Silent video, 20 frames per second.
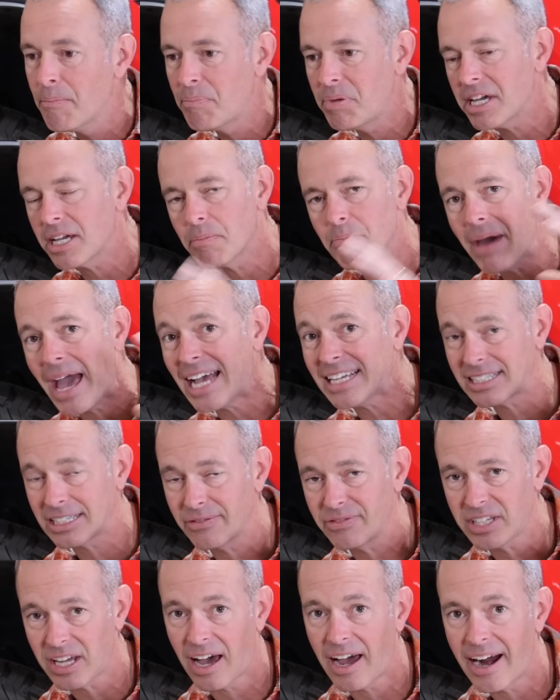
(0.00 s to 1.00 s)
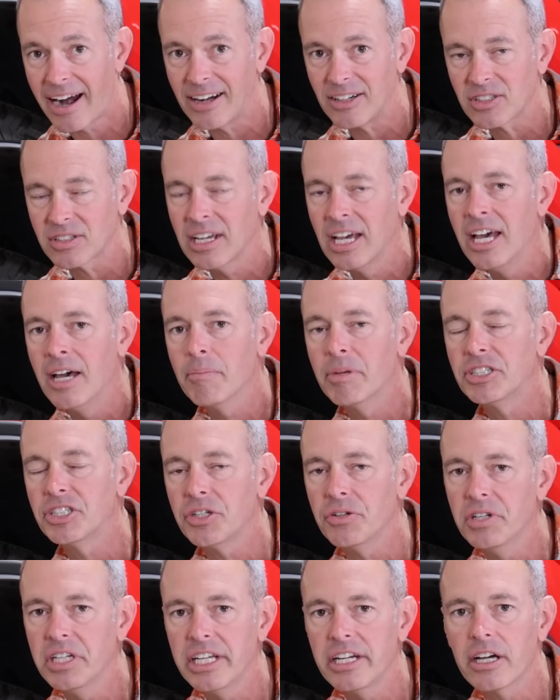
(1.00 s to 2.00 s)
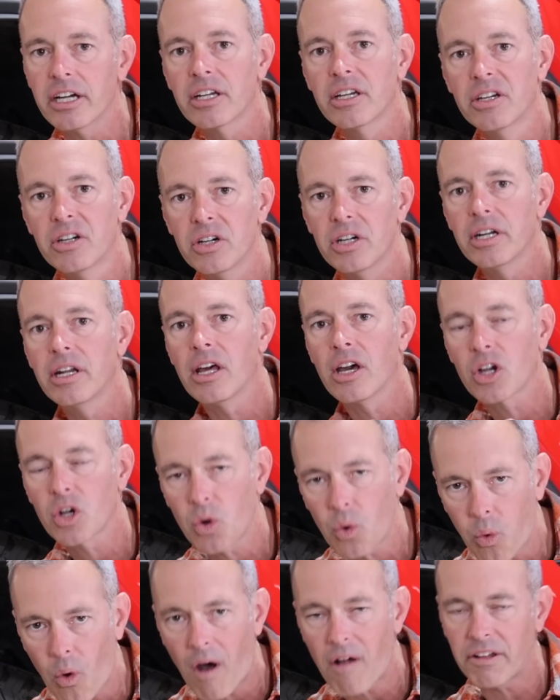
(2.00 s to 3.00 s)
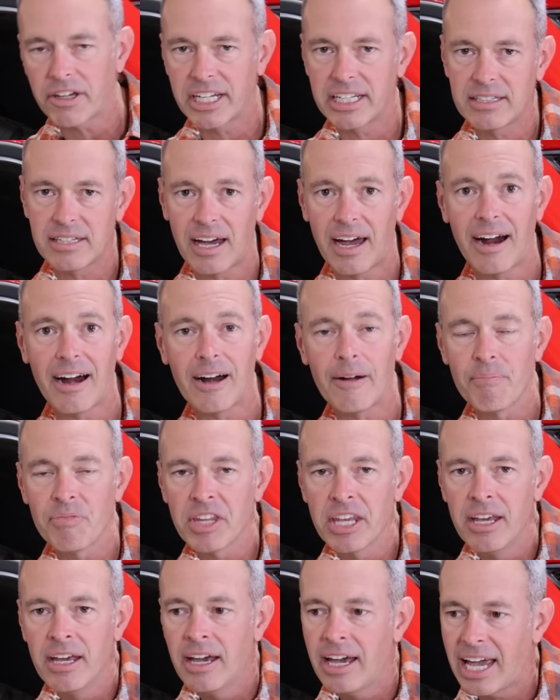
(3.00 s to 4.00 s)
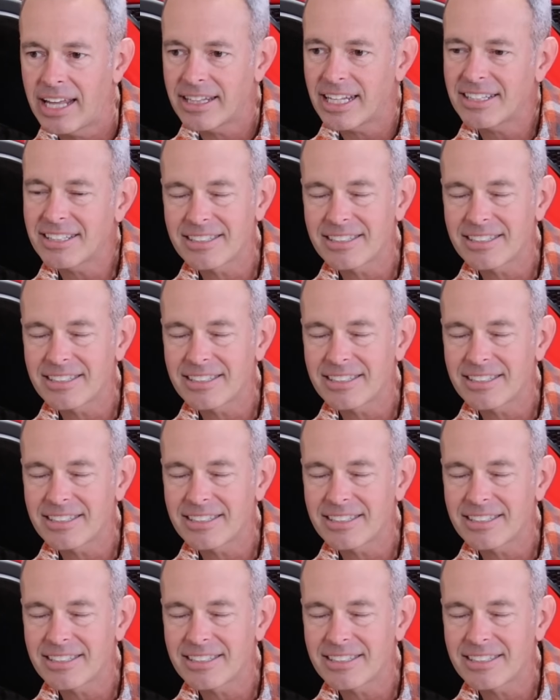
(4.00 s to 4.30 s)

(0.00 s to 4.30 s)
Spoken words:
big, massive tires, but you need a good quality tire. And let's